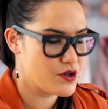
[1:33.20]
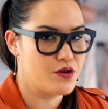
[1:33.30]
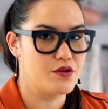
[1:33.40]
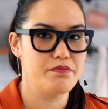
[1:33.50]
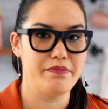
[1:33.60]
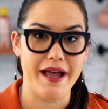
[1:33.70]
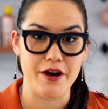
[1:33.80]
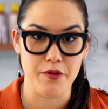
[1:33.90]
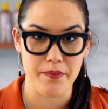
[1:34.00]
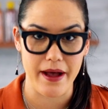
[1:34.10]
called
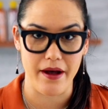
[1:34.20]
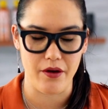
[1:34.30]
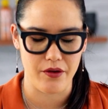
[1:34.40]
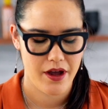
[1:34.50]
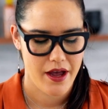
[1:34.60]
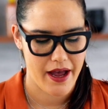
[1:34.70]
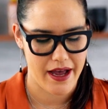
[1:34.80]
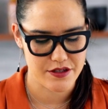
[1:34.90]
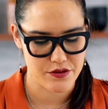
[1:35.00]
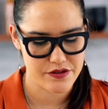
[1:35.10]
pad kra pao.
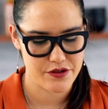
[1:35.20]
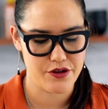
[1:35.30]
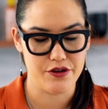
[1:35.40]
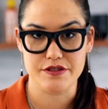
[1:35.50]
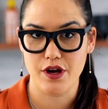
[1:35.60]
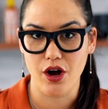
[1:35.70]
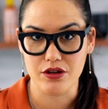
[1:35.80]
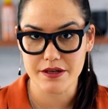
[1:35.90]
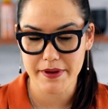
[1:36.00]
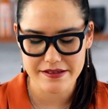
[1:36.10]
Uh, it's also known as
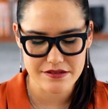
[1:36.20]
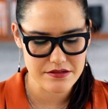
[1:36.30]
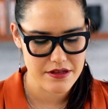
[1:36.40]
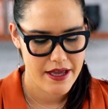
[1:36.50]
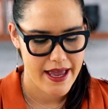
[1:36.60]
holy basil,